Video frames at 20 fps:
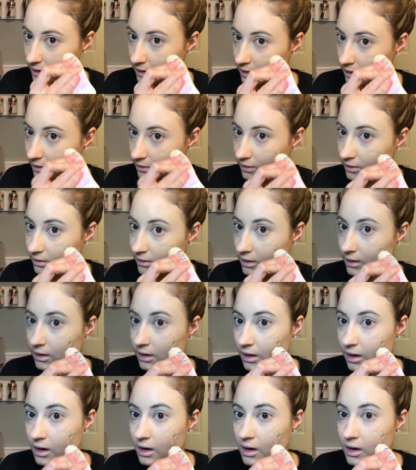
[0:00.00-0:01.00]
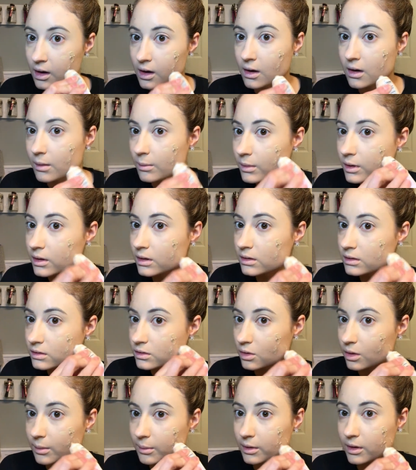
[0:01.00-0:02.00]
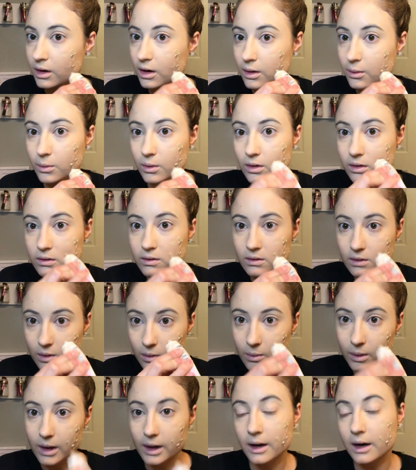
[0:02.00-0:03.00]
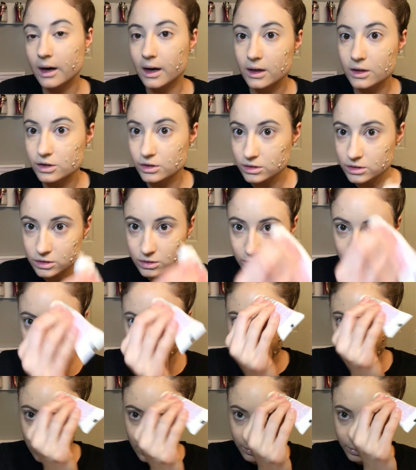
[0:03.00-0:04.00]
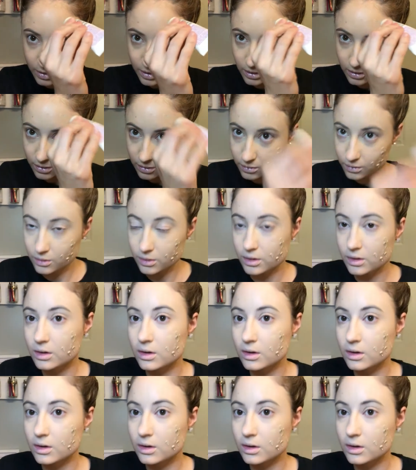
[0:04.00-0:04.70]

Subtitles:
another layer because normally I would, so why not just do what I normally do.